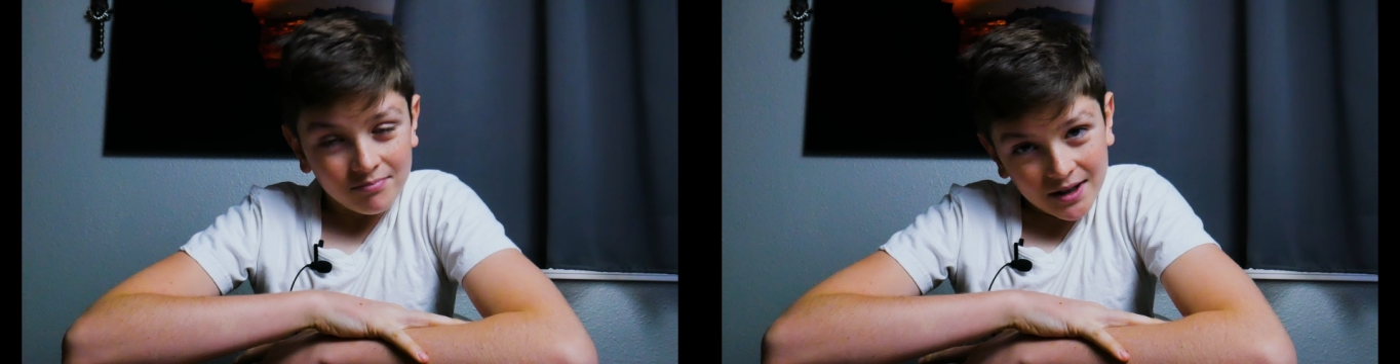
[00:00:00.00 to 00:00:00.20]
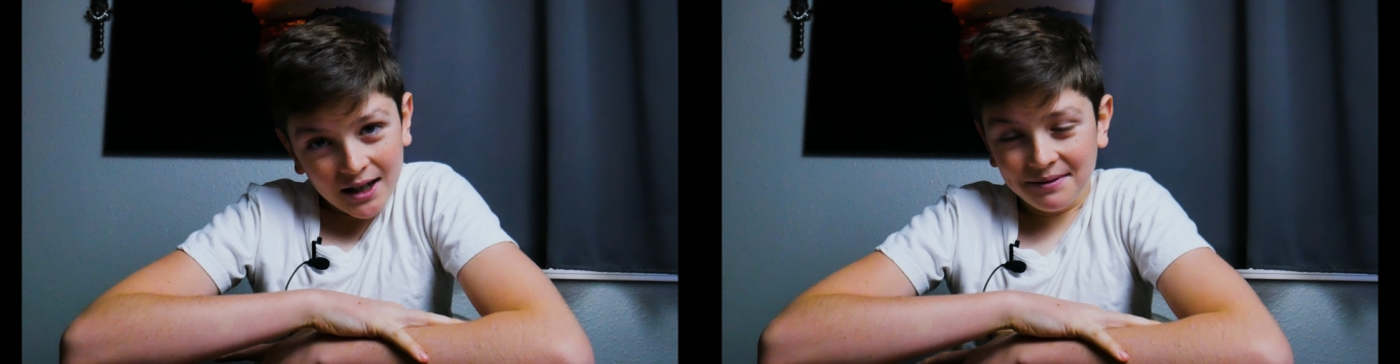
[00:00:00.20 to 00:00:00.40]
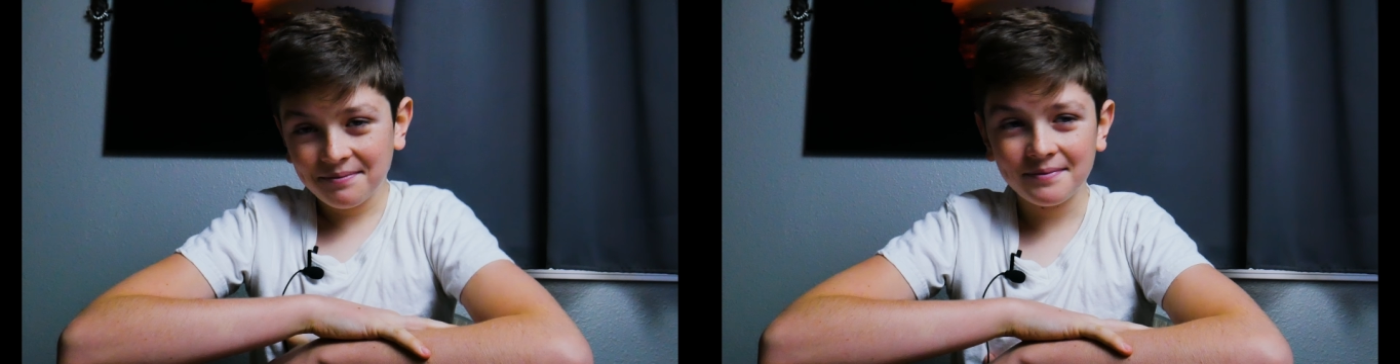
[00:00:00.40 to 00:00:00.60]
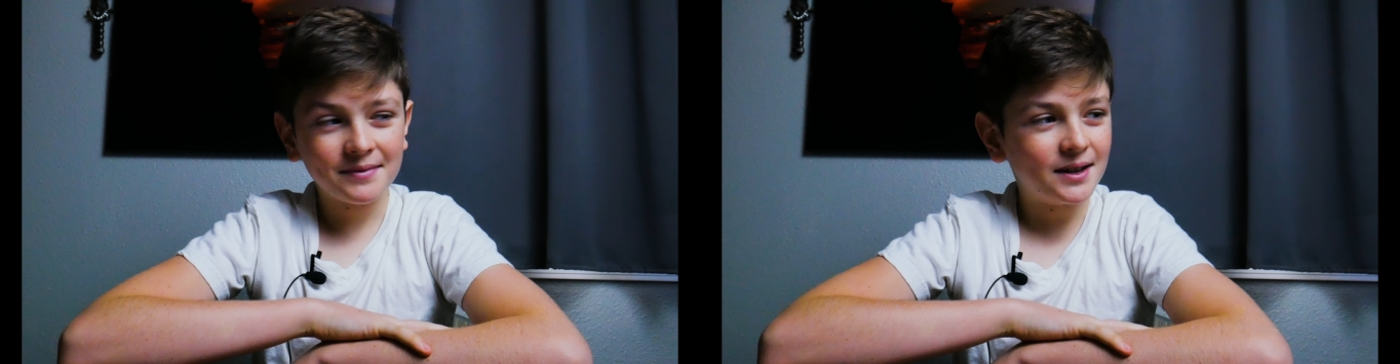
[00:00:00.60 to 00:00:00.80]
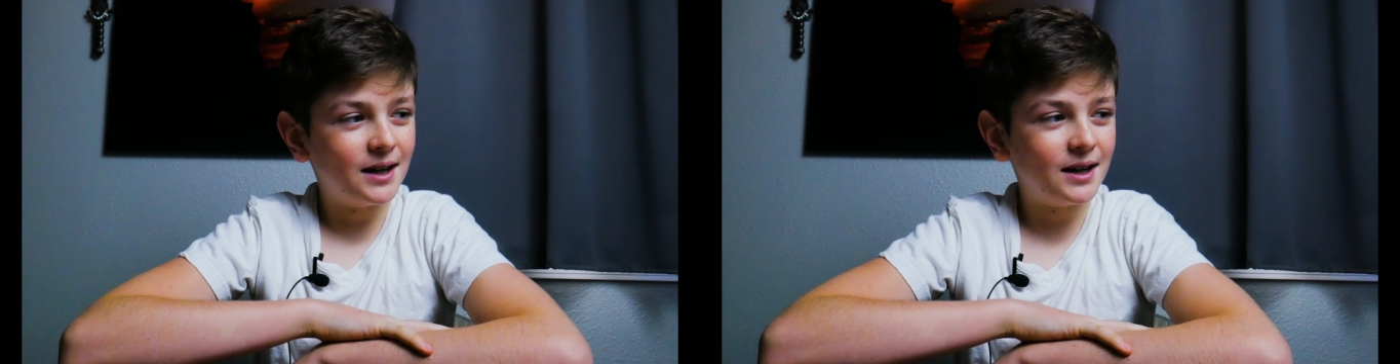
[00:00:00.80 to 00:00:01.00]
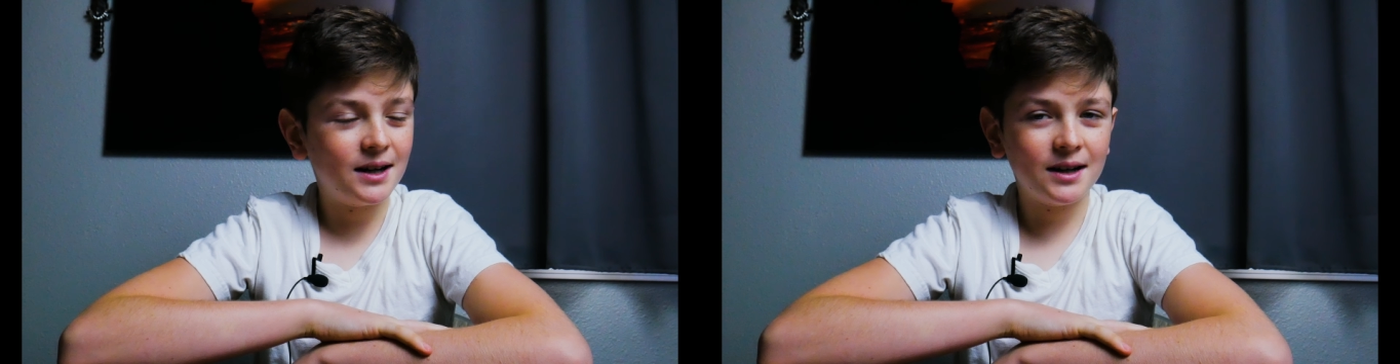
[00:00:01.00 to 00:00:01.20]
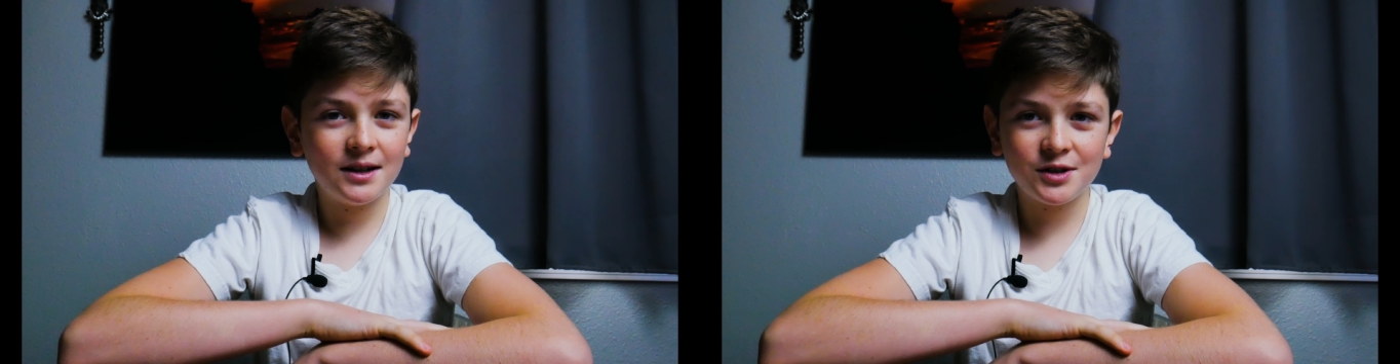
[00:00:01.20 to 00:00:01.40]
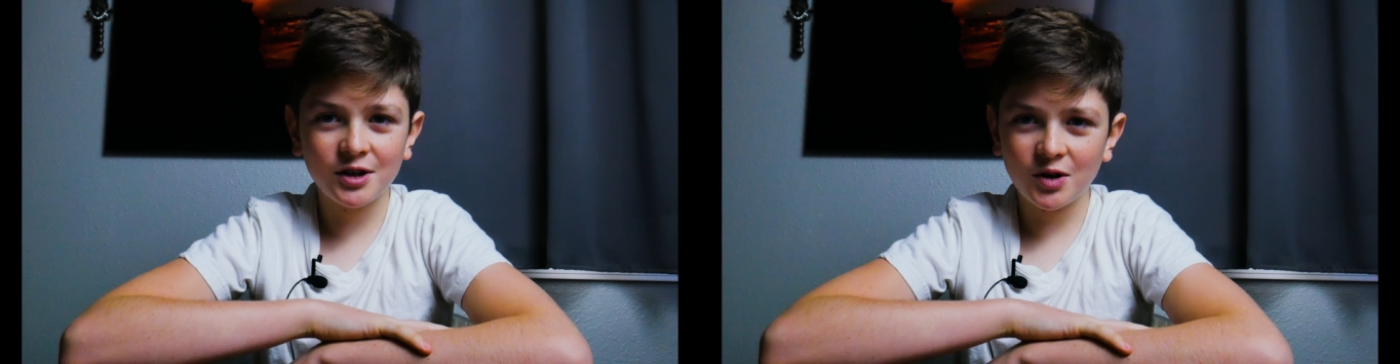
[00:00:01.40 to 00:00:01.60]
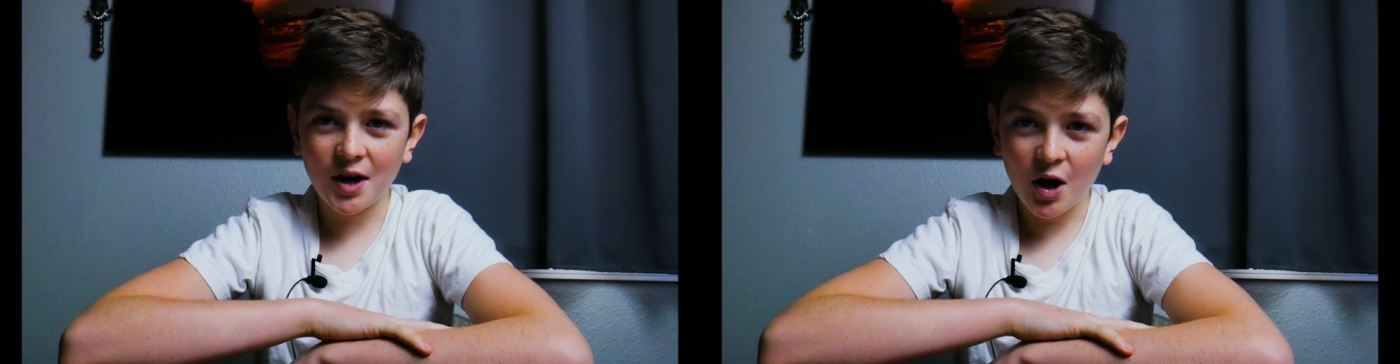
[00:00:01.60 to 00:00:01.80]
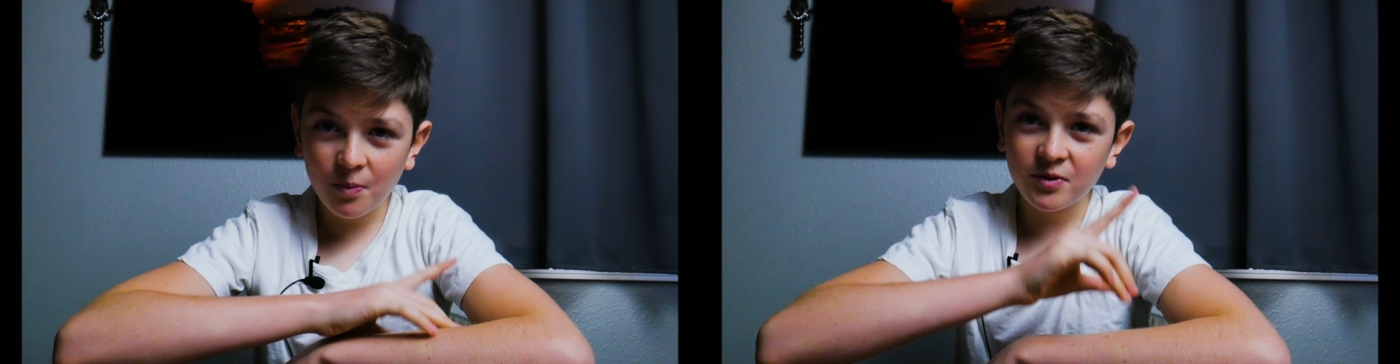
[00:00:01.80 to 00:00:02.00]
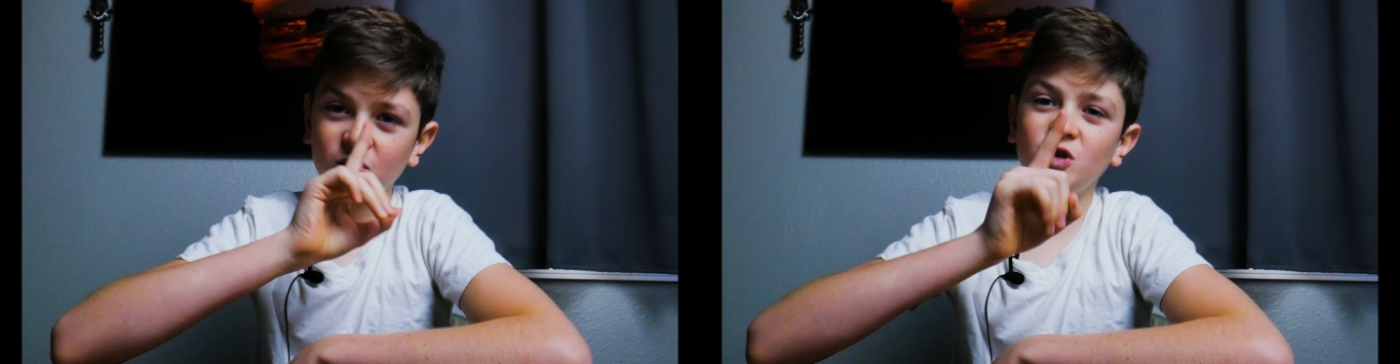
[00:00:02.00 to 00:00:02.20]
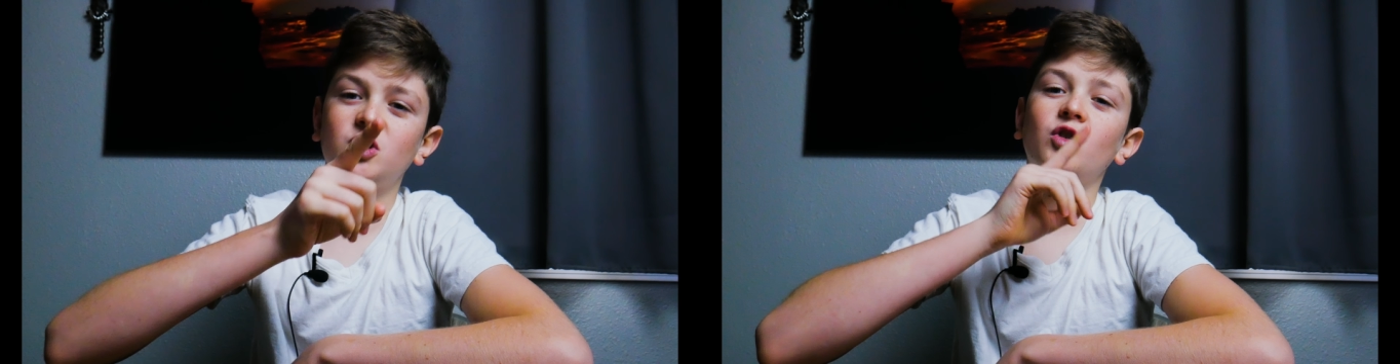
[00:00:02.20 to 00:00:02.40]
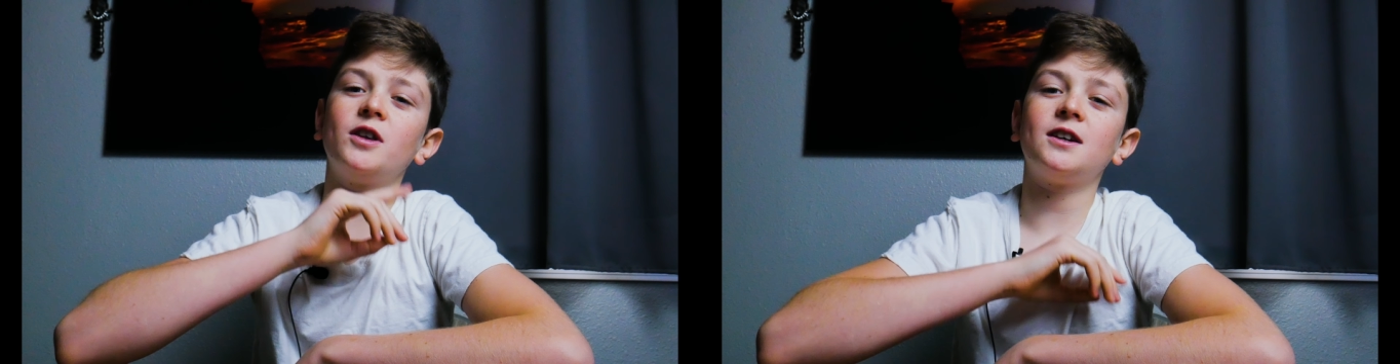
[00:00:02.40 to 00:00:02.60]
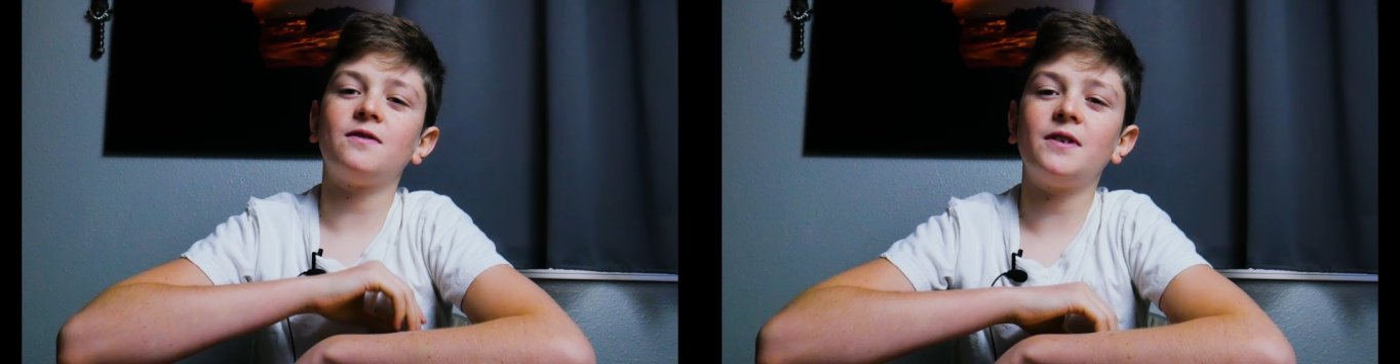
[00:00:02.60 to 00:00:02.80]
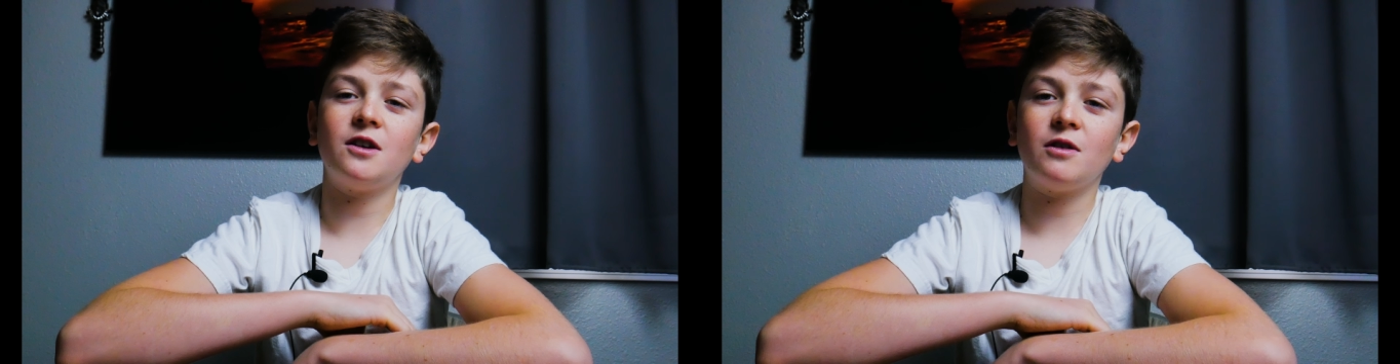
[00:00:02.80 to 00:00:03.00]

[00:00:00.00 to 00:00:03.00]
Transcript: yeah, uh, so I hope you enjoyed this video.